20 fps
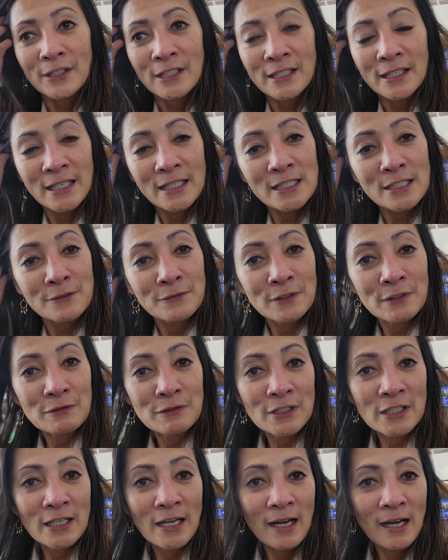the next
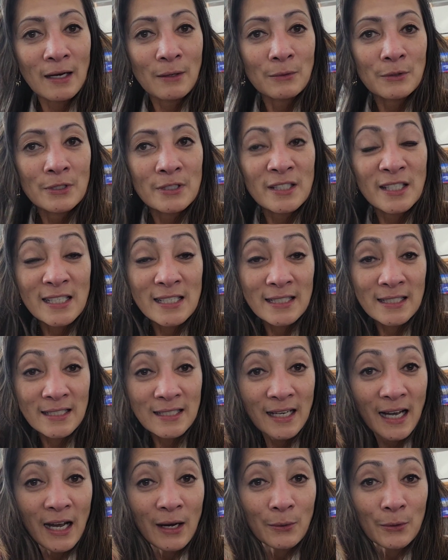15 hours,
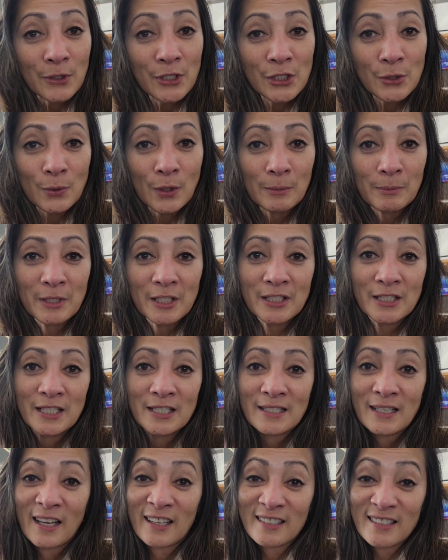16 hours will be
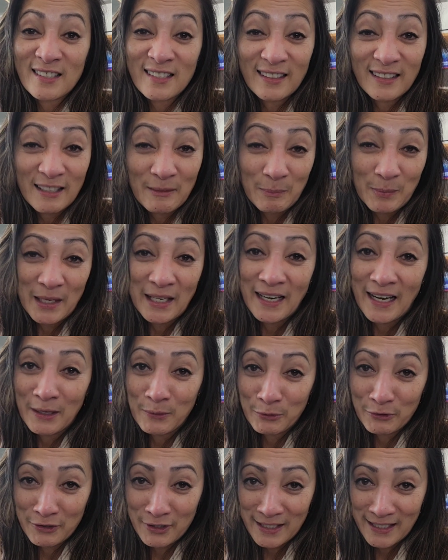just like sleeping,
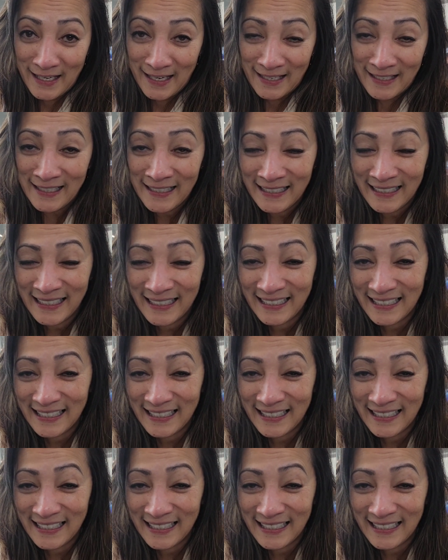I would say.